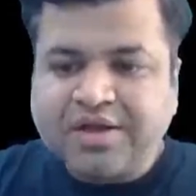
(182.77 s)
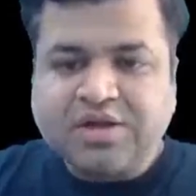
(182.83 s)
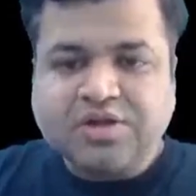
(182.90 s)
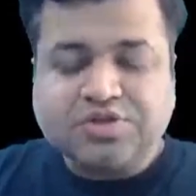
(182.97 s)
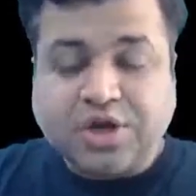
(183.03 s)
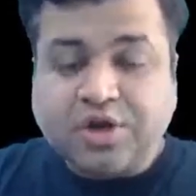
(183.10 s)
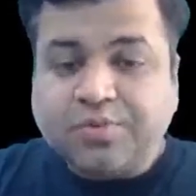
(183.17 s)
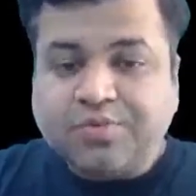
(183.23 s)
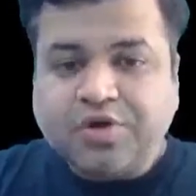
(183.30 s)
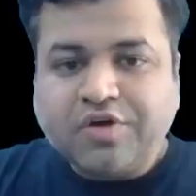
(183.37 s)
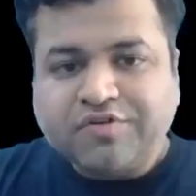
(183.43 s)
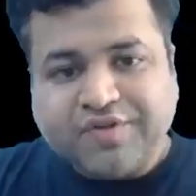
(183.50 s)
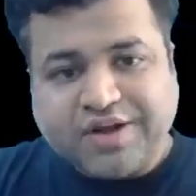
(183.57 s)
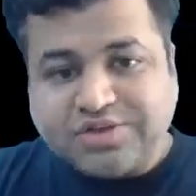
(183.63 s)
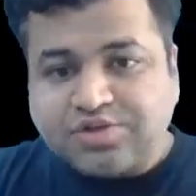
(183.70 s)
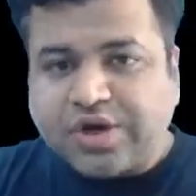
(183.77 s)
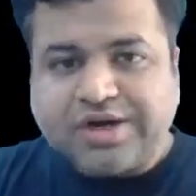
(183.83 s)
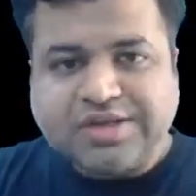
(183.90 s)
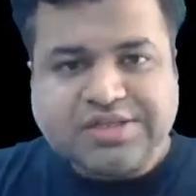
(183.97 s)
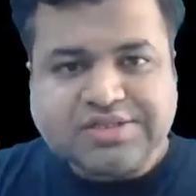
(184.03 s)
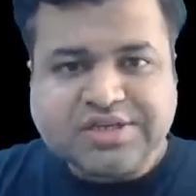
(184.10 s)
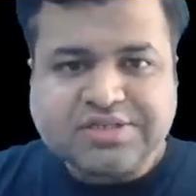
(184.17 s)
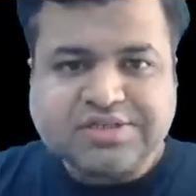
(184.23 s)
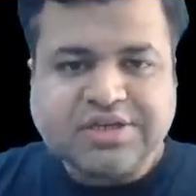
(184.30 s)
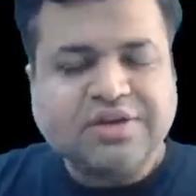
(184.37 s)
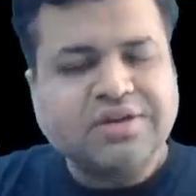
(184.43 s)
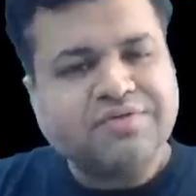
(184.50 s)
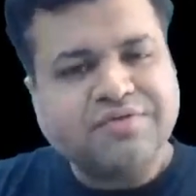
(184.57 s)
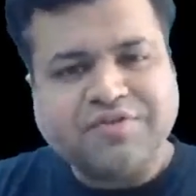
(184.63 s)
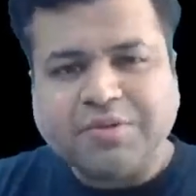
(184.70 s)
So I hope you have enjoyed this session.
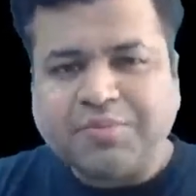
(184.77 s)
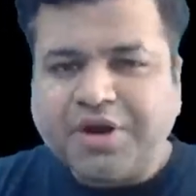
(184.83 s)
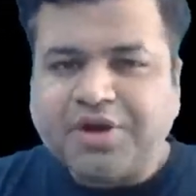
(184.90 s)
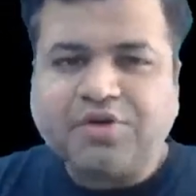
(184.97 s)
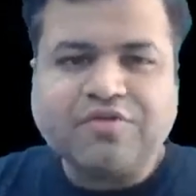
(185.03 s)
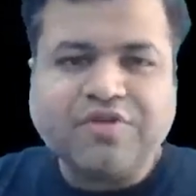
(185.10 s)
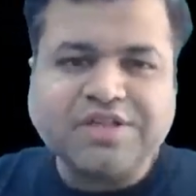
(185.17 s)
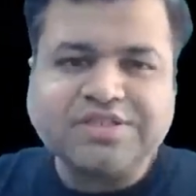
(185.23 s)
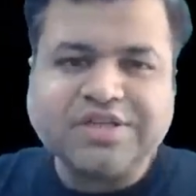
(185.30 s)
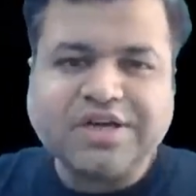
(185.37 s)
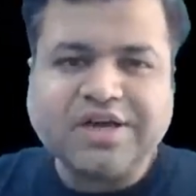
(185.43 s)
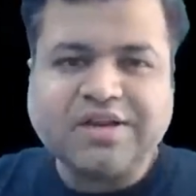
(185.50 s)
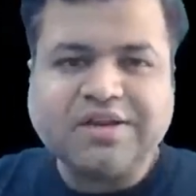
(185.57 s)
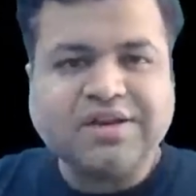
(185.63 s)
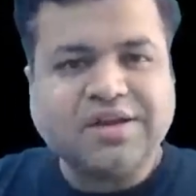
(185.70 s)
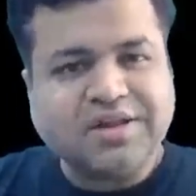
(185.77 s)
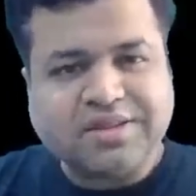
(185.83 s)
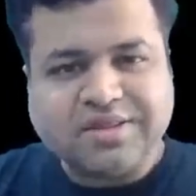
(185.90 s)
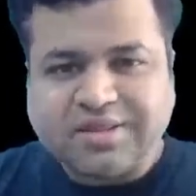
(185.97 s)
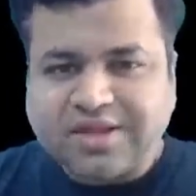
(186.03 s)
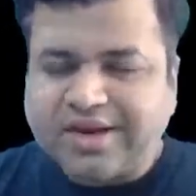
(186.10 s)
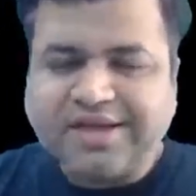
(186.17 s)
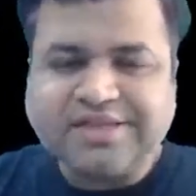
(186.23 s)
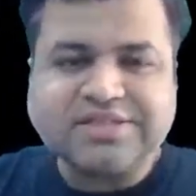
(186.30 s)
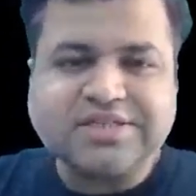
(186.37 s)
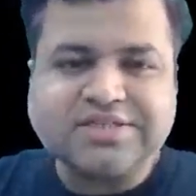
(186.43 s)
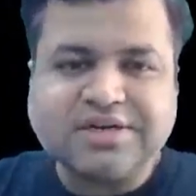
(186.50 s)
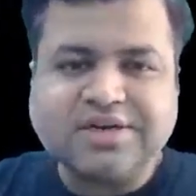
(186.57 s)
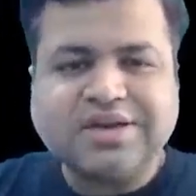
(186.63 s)
Meet you once again in the next session.